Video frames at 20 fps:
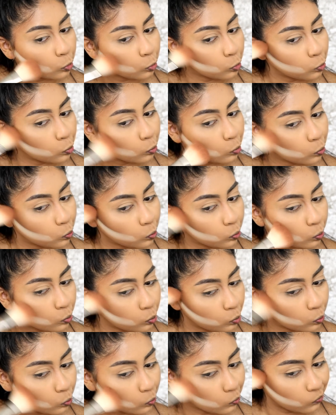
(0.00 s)

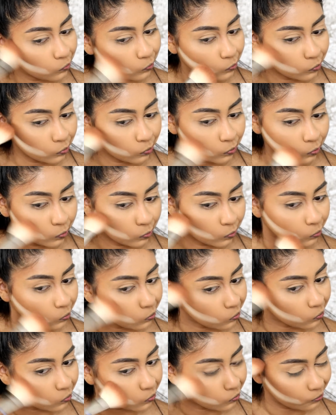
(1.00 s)

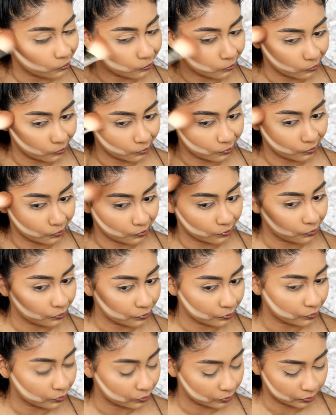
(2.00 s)

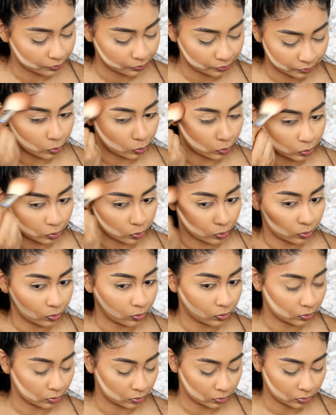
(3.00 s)

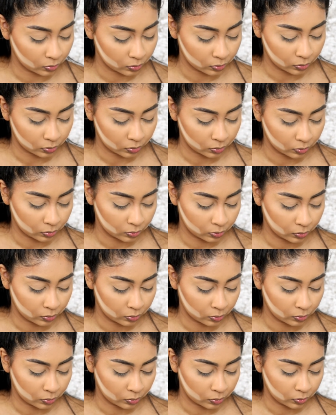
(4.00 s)

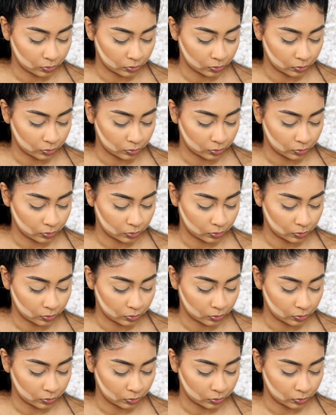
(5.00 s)
Nothing is said.